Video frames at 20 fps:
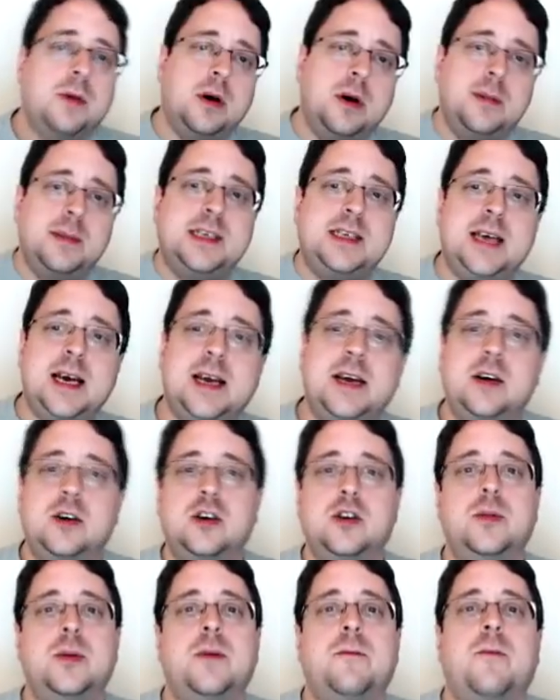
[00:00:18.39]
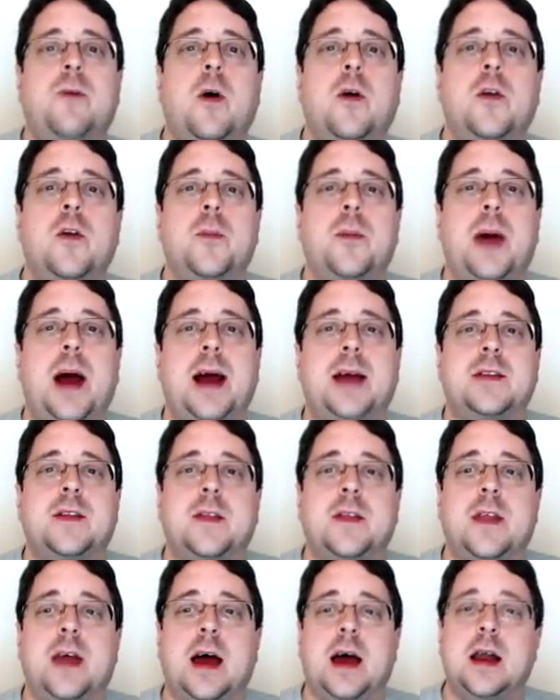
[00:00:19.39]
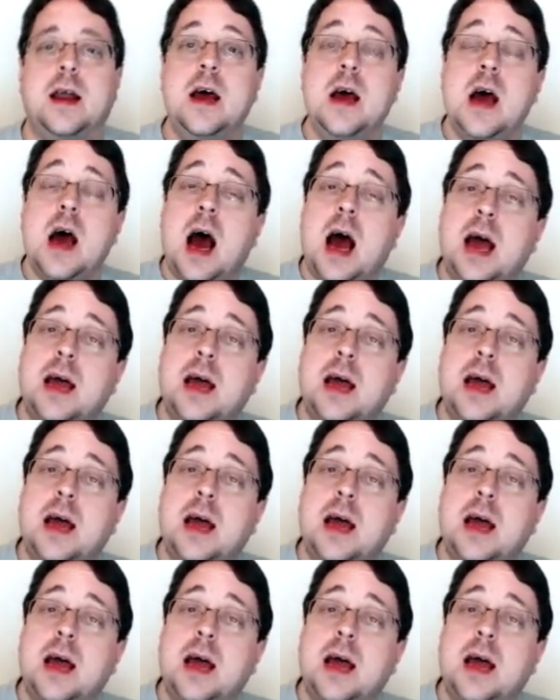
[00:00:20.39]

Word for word: But let me take you a little bit farther back than that.